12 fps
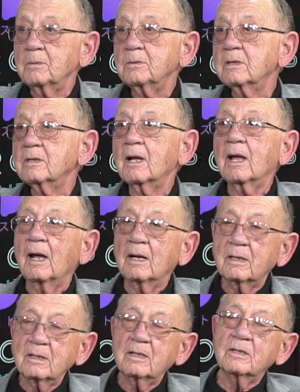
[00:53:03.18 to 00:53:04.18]
is the guy
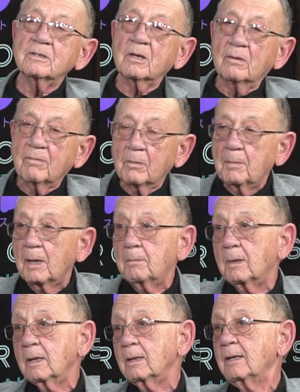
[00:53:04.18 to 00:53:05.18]
that discovered Bob
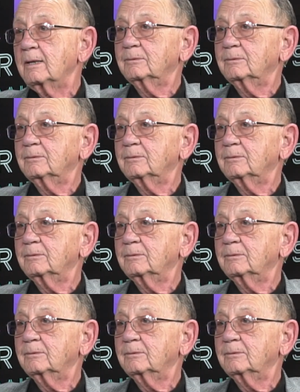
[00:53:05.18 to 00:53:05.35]
Marley.